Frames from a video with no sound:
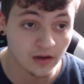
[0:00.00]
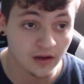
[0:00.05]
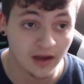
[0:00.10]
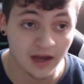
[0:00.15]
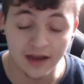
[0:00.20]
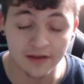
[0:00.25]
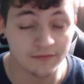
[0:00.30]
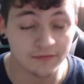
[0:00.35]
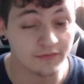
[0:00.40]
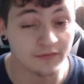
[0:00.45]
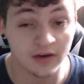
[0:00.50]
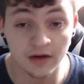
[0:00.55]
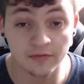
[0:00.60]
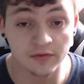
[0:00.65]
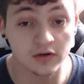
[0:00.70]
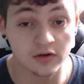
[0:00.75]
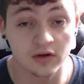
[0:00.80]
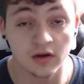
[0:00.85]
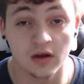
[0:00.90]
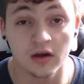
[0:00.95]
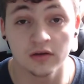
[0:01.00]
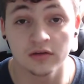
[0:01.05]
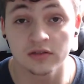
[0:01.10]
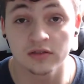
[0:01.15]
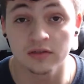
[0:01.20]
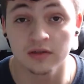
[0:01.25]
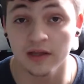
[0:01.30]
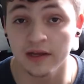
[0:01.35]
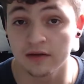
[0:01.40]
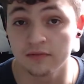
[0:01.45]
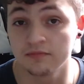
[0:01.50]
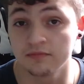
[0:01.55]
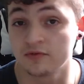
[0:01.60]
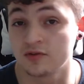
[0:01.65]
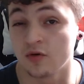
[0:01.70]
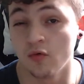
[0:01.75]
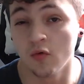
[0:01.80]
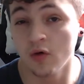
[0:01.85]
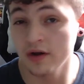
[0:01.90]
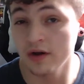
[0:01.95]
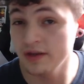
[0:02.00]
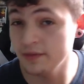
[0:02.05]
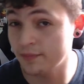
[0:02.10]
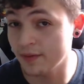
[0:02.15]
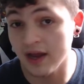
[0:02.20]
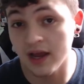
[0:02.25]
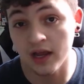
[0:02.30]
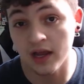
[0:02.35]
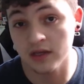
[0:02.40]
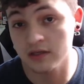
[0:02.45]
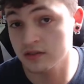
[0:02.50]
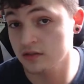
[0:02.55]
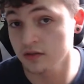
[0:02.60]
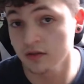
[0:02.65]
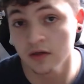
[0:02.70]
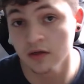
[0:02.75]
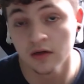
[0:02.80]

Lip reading: I've never gone like 20 past,